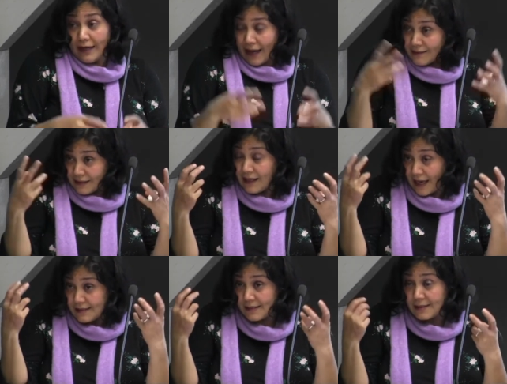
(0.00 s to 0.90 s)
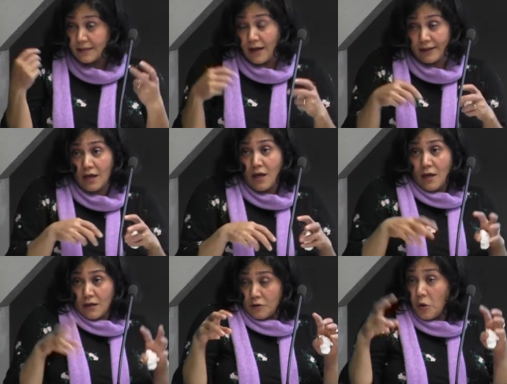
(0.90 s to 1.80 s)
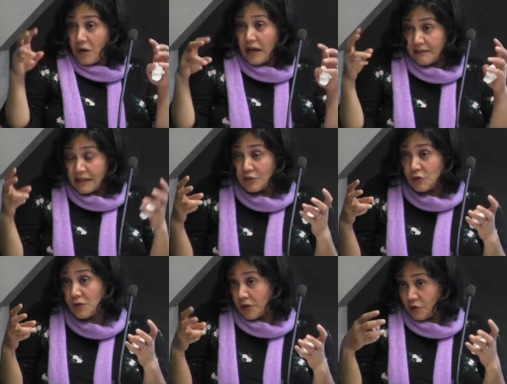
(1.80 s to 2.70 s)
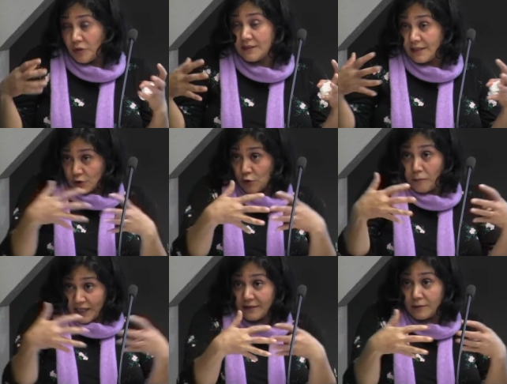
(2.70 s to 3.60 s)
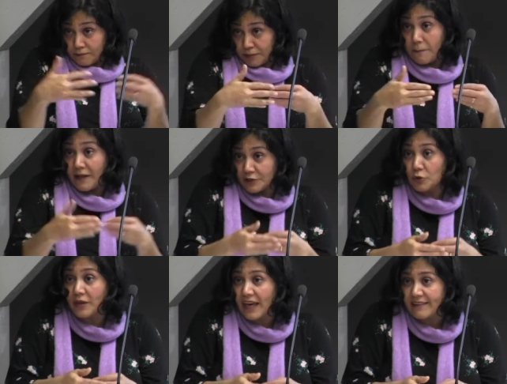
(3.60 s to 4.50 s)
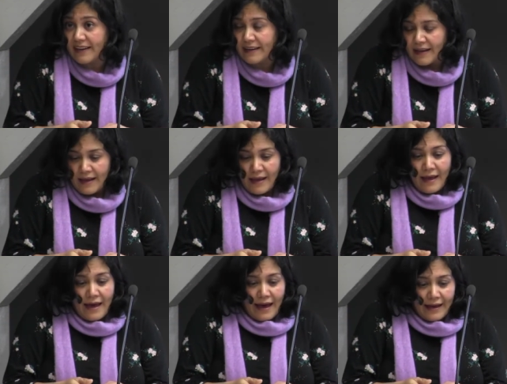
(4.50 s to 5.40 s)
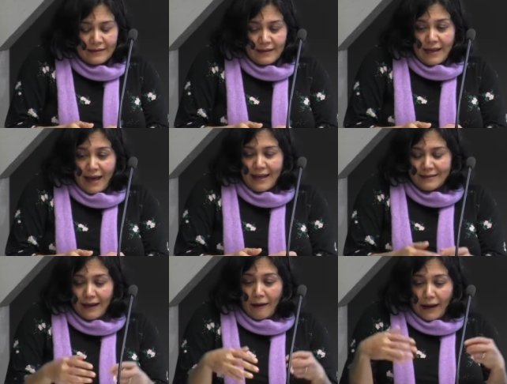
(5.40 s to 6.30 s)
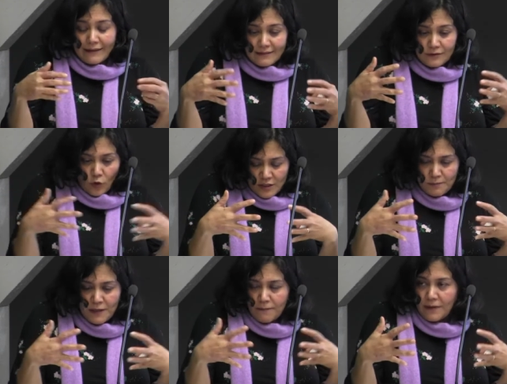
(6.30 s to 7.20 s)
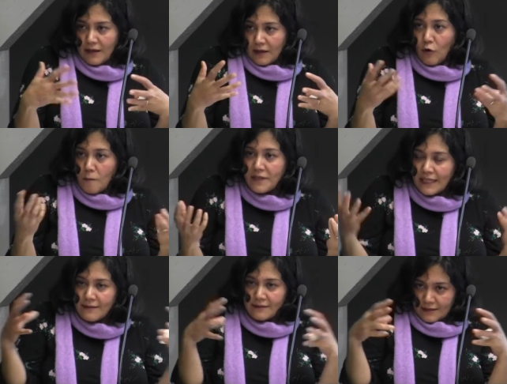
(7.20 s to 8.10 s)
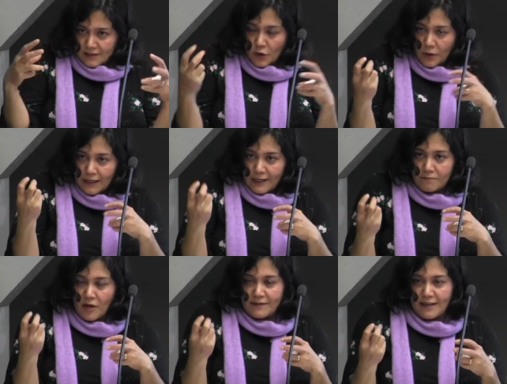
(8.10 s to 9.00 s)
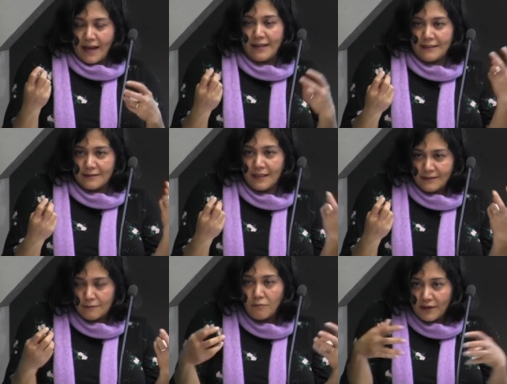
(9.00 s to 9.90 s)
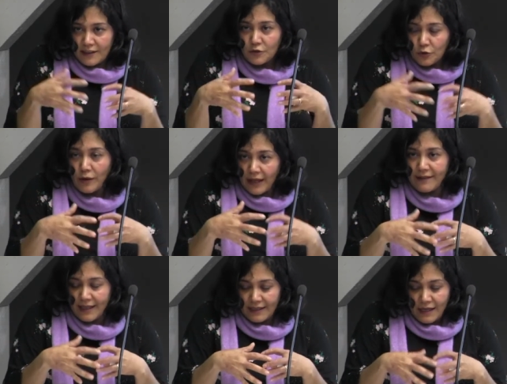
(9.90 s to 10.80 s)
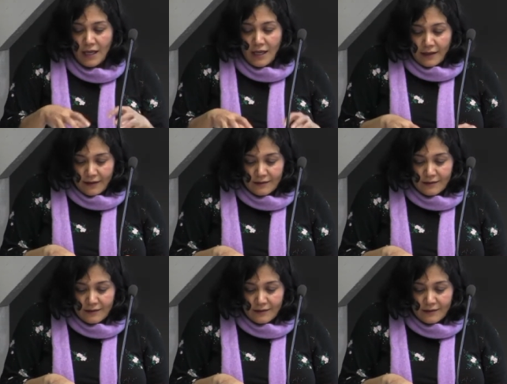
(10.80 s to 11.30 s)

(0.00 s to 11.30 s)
I had the cases like local religious authorities who bring people together, and those people who bring the surrogate mother and intended mother together